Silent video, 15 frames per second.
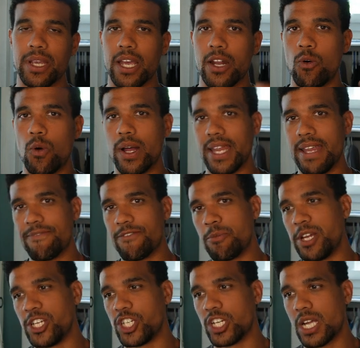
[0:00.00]
I don't want
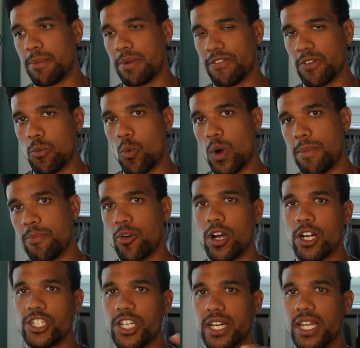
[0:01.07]
information coming from one
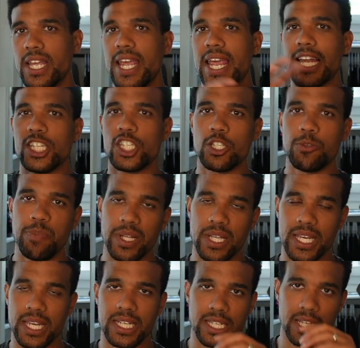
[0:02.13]
project and
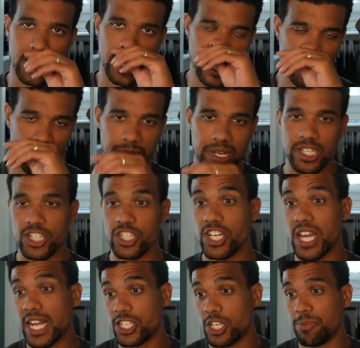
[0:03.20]
spilling into the other, because
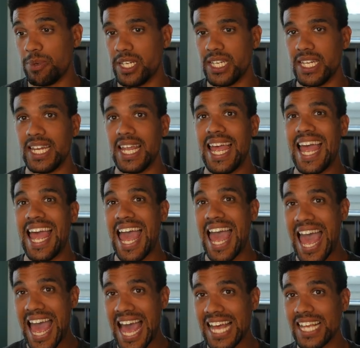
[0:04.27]
ChatGPT
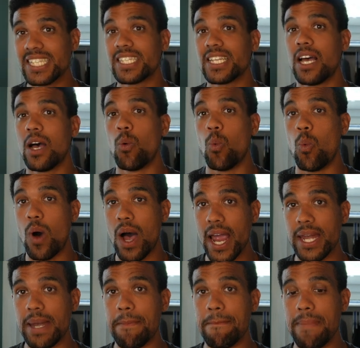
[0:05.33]
has a
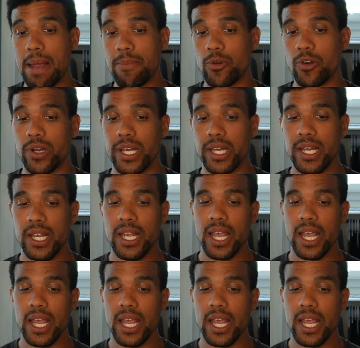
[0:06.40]
wide memory.